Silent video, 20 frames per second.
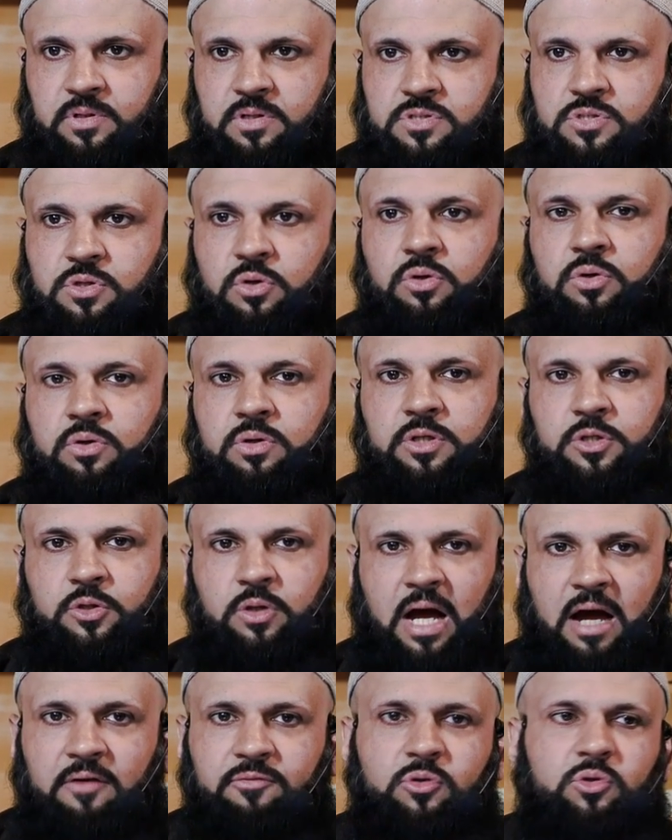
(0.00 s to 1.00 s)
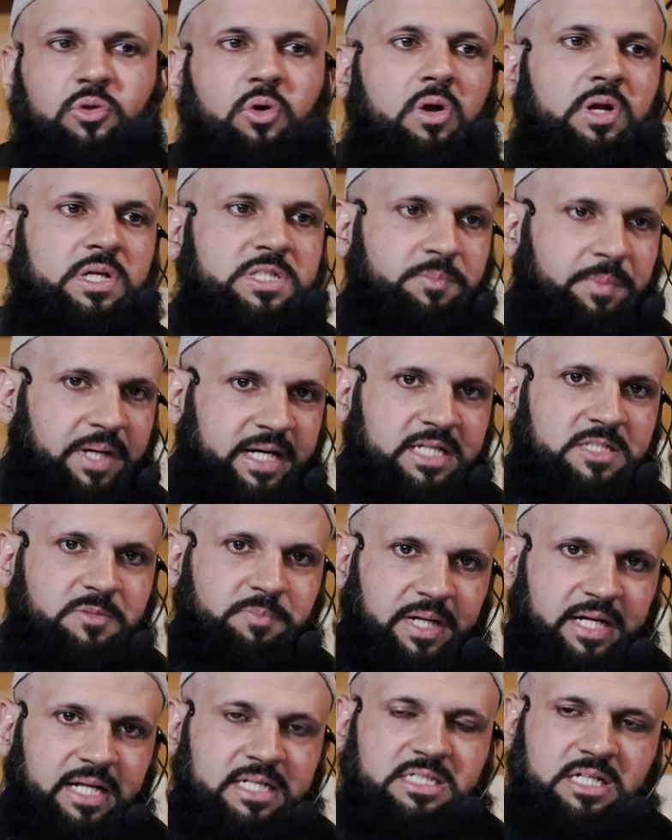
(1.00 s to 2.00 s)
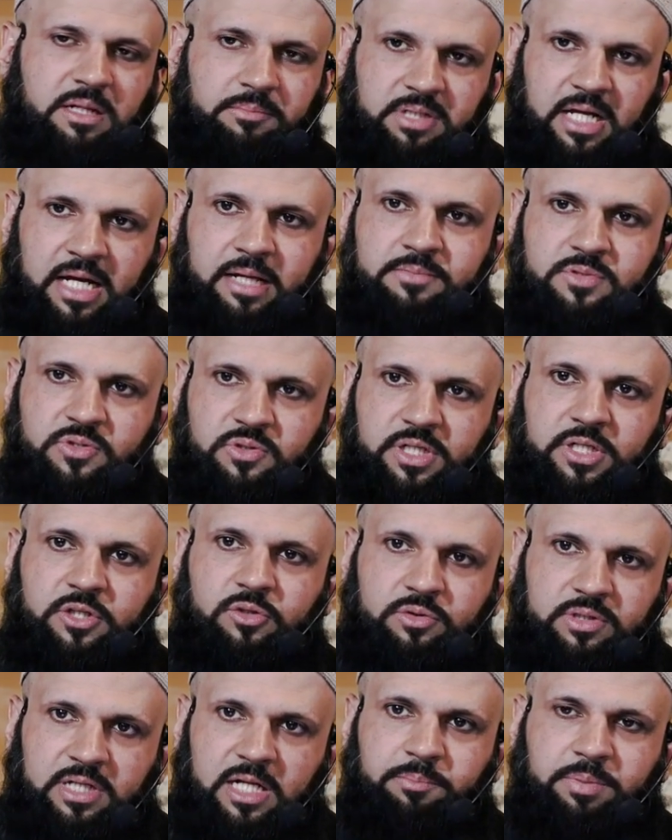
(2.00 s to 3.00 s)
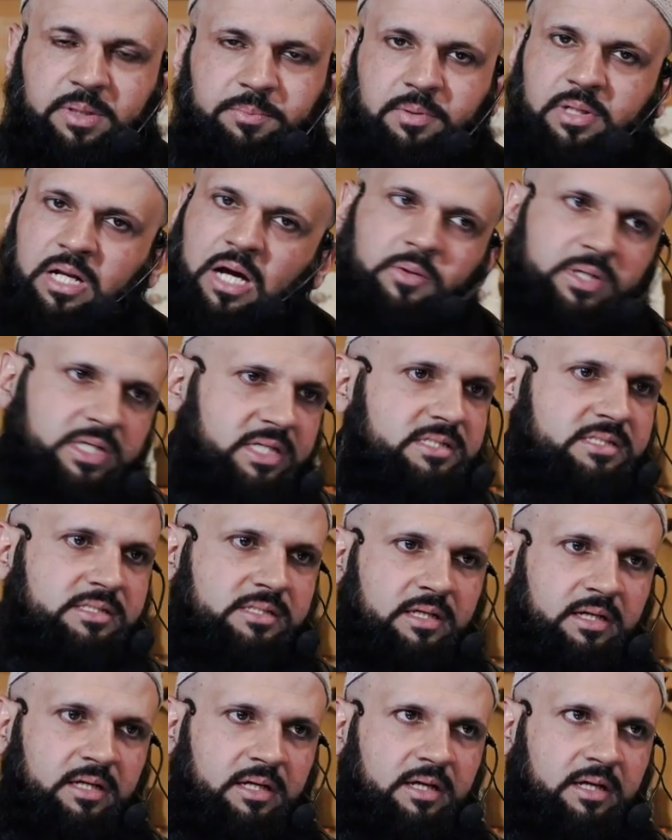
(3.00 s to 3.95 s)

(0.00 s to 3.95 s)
so you have to call a spade a spade and sometimes you need to tell people how it is